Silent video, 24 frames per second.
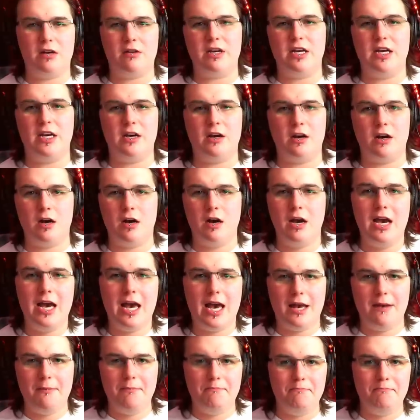their ear
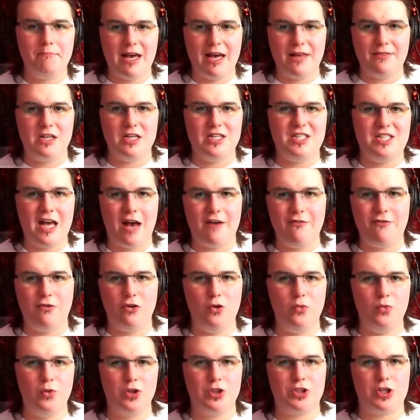and and the
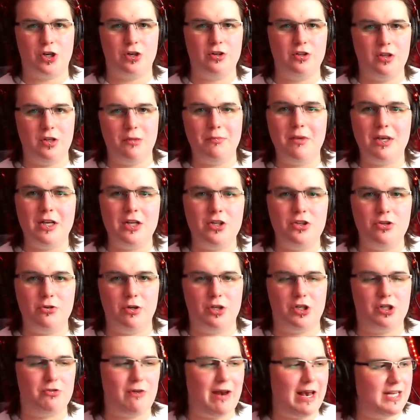devil will turn them into
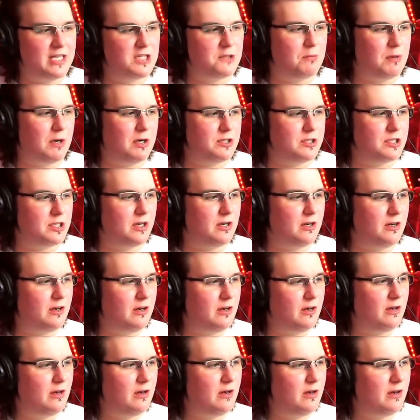a trans person?
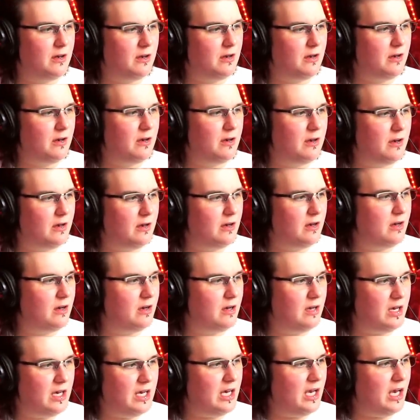
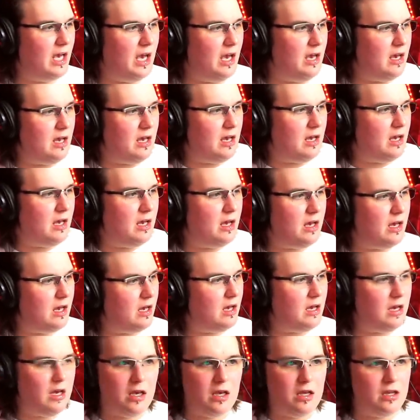Eh,
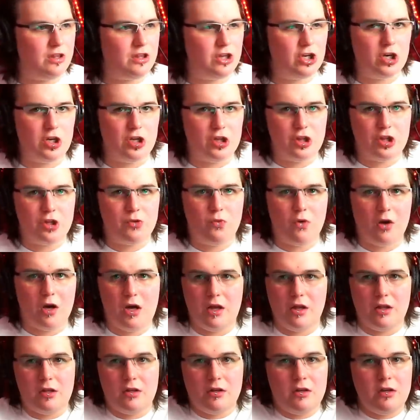they're, they're,
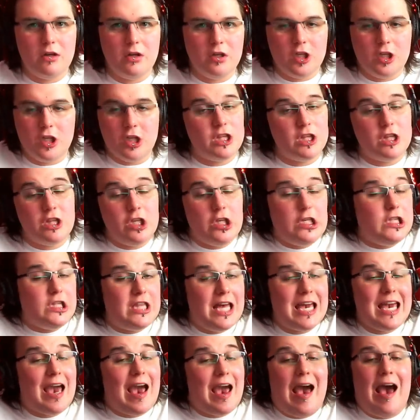
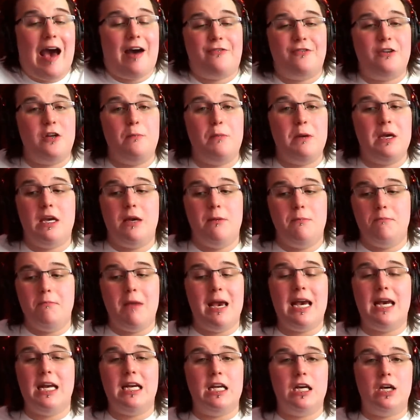they have to be
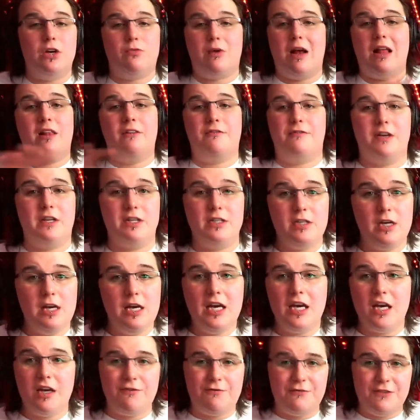made irrelevant.
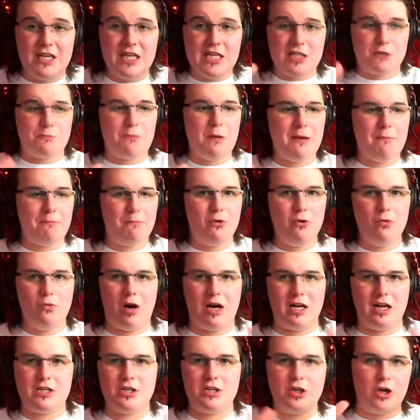If these people
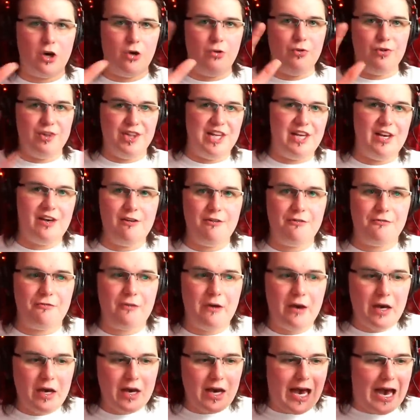want to go
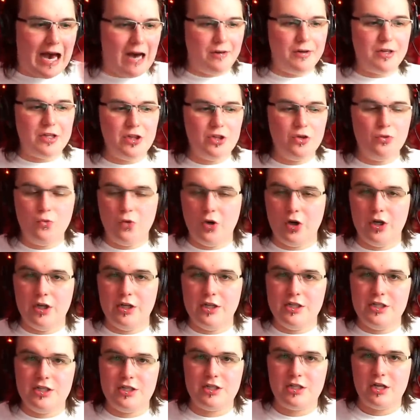live out in the
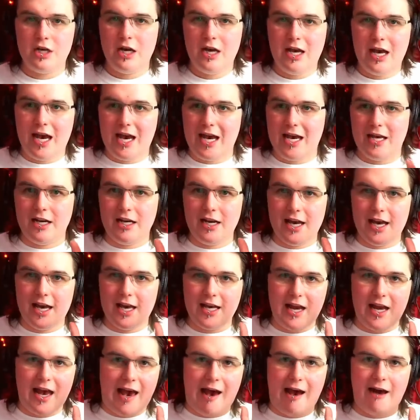woods and
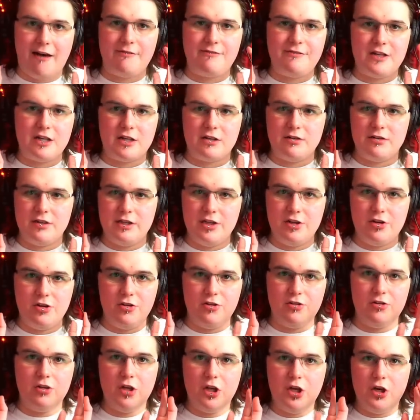and have their
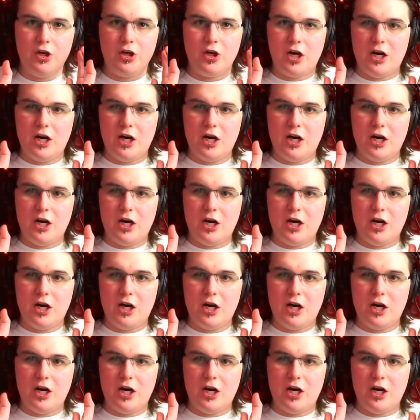little